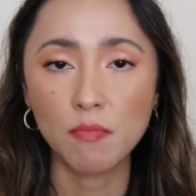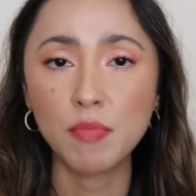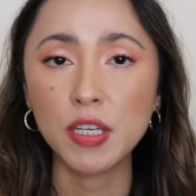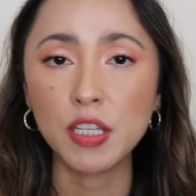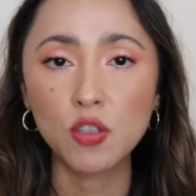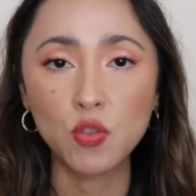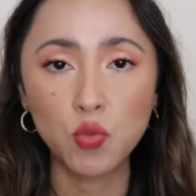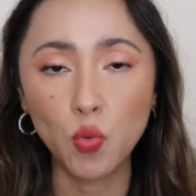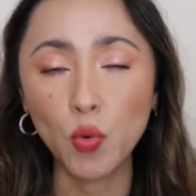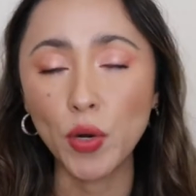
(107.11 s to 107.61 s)

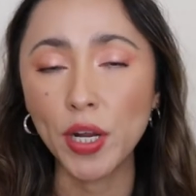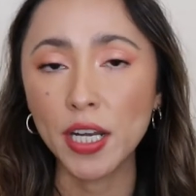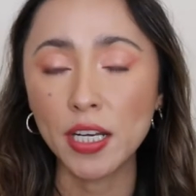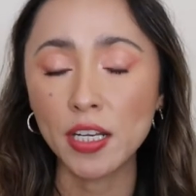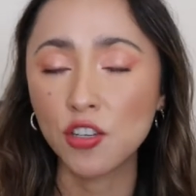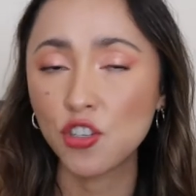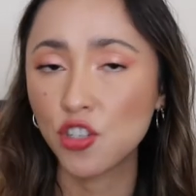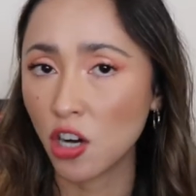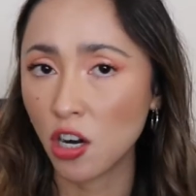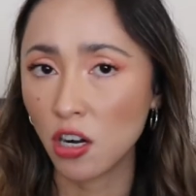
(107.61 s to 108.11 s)
between
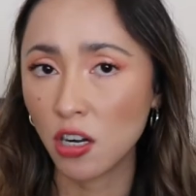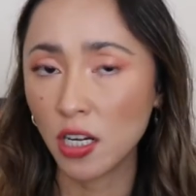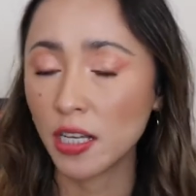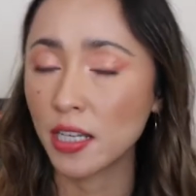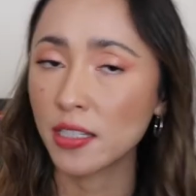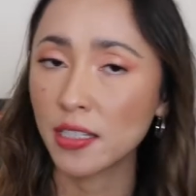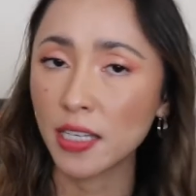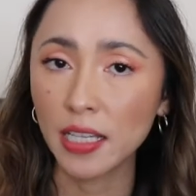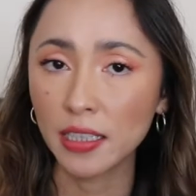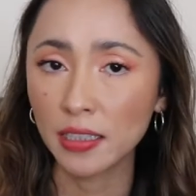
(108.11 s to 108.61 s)

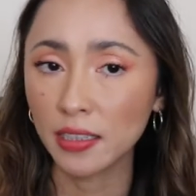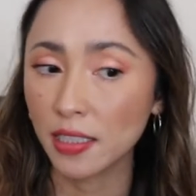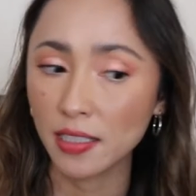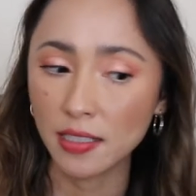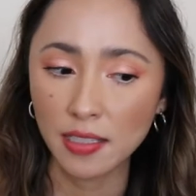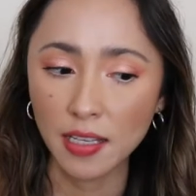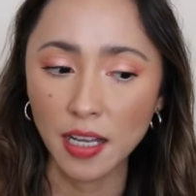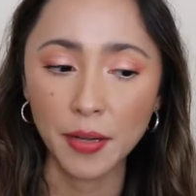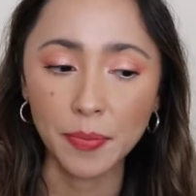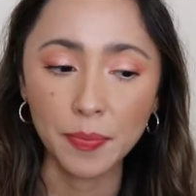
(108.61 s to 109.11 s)
Charlotte and
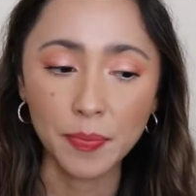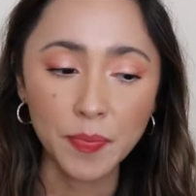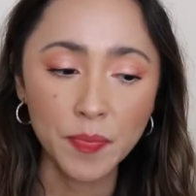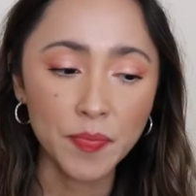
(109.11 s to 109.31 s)
Lisa.